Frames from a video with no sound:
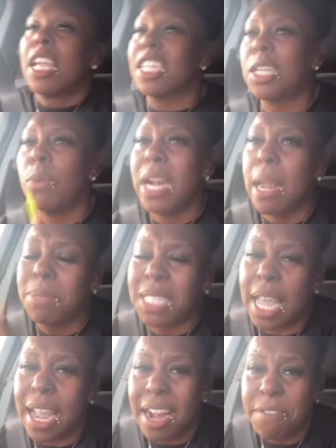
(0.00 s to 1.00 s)
You see when them
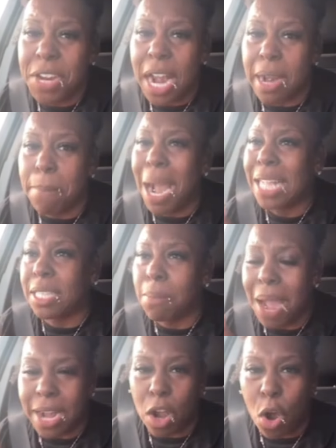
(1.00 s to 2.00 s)
say you're living at the
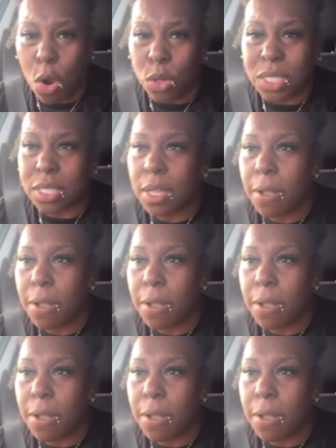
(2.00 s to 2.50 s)
bottom of the house?